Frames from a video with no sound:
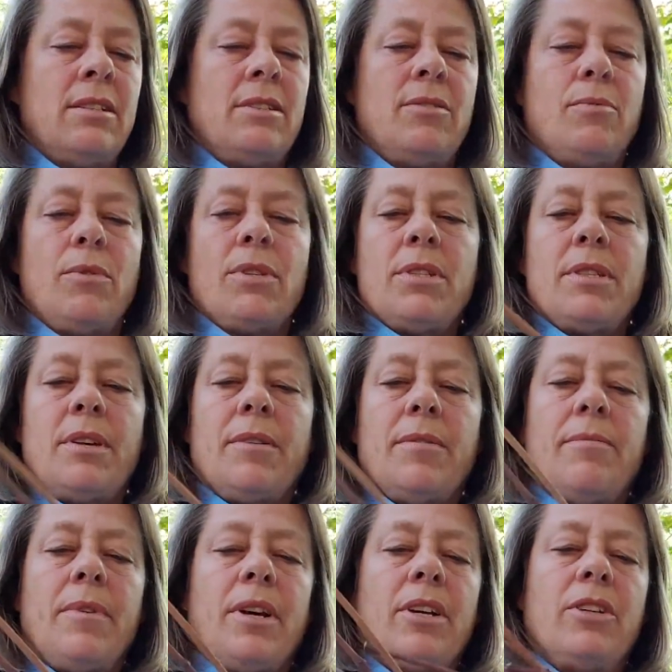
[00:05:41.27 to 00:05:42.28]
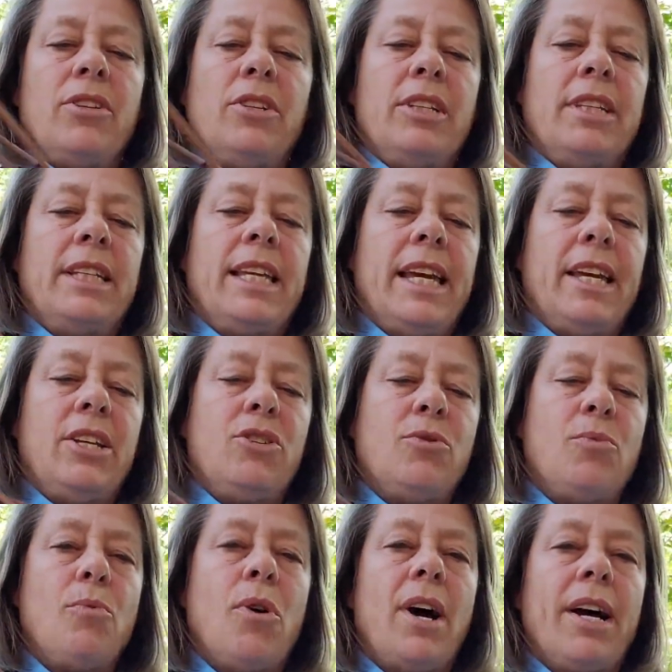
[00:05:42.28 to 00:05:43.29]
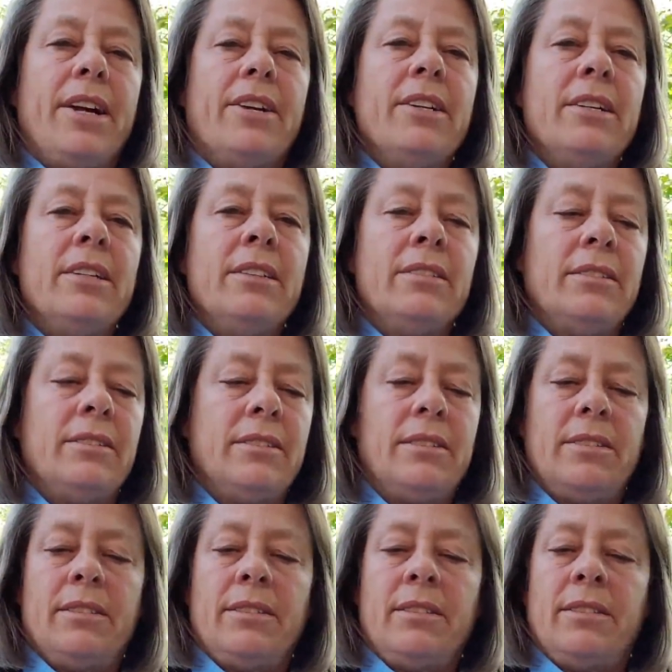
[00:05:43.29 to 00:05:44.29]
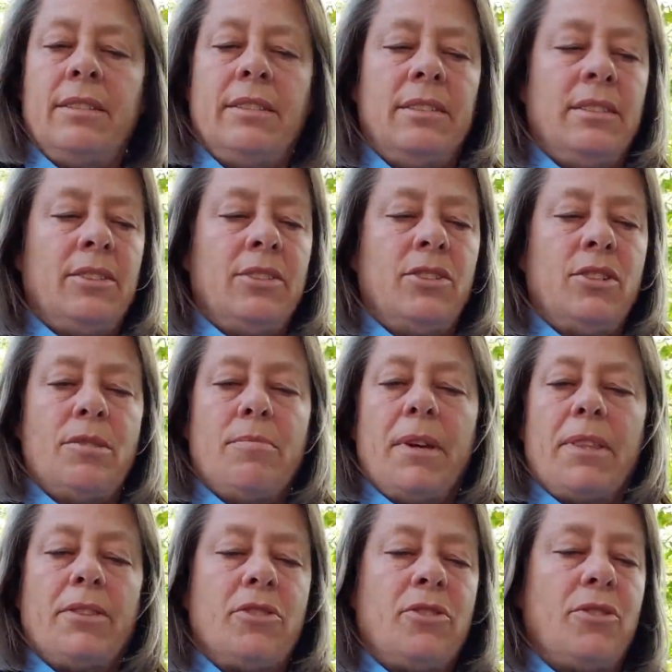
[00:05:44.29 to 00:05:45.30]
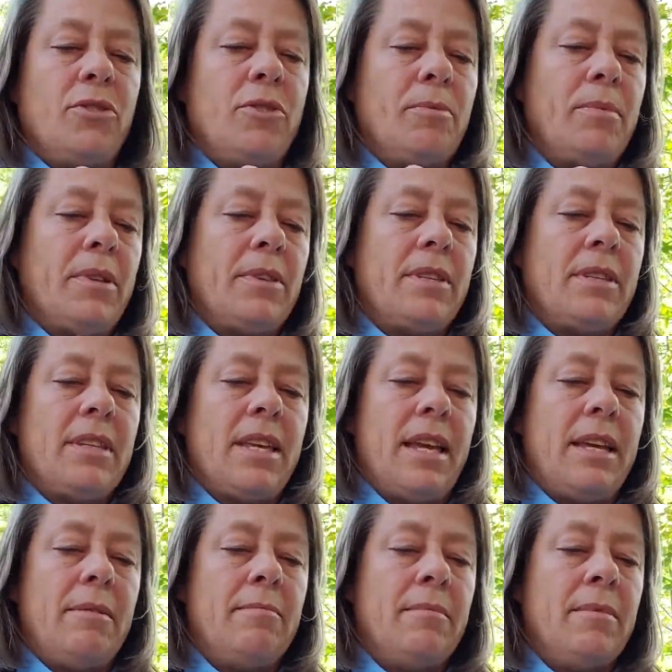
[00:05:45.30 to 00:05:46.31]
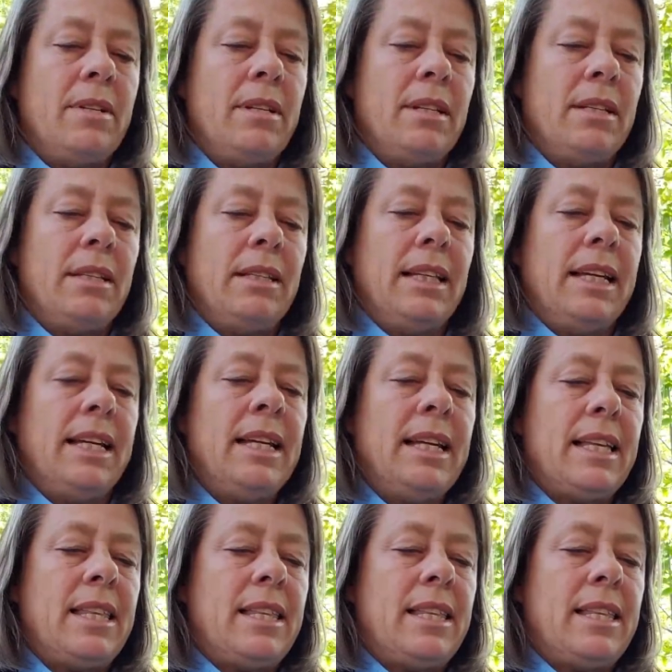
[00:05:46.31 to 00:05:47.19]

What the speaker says: with some good gauge wire. Just make sure they're about the same length.